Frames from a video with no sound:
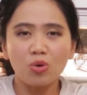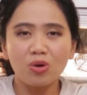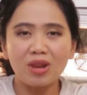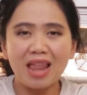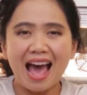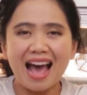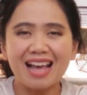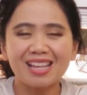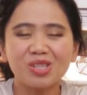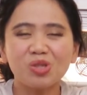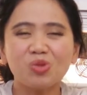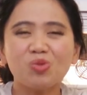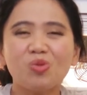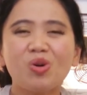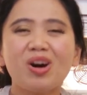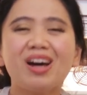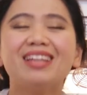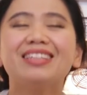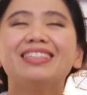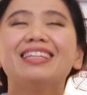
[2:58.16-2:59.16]
Last
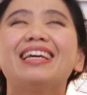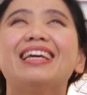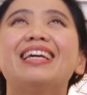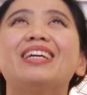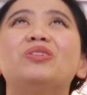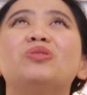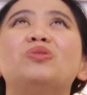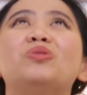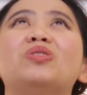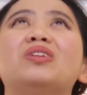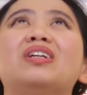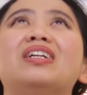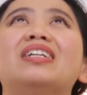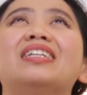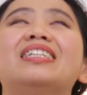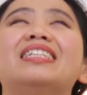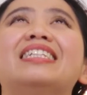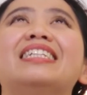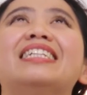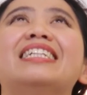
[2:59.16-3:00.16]
one and 1.
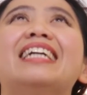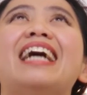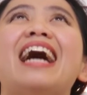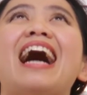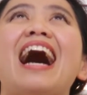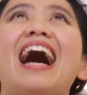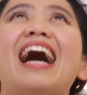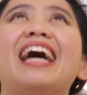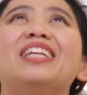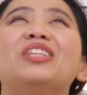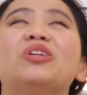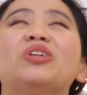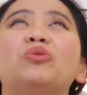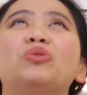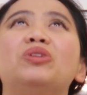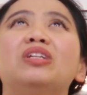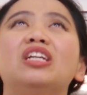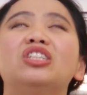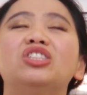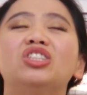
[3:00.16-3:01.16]
I know
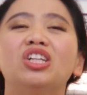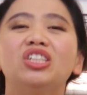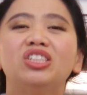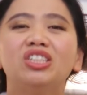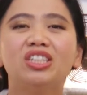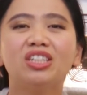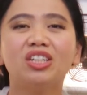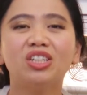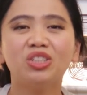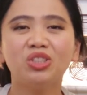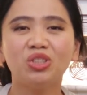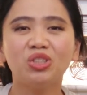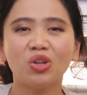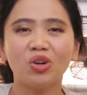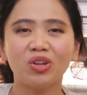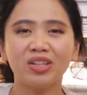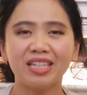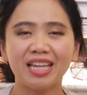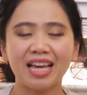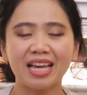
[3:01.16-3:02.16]
we're not touching our jaw
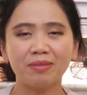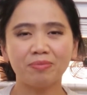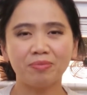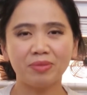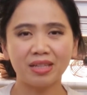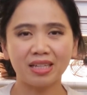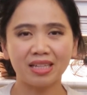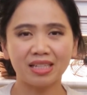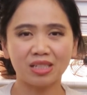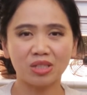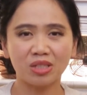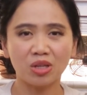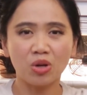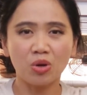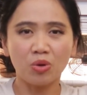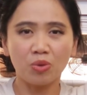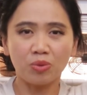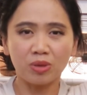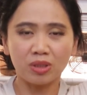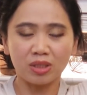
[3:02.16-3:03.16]
yet because
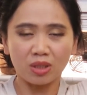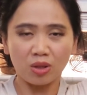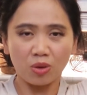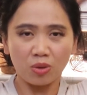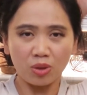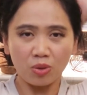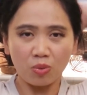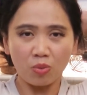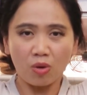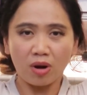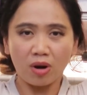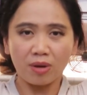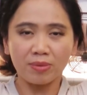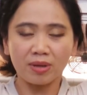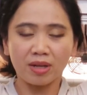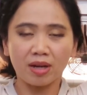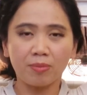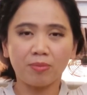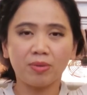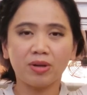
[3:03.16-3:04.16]
we're slowly
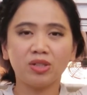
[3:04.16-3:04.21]
warming up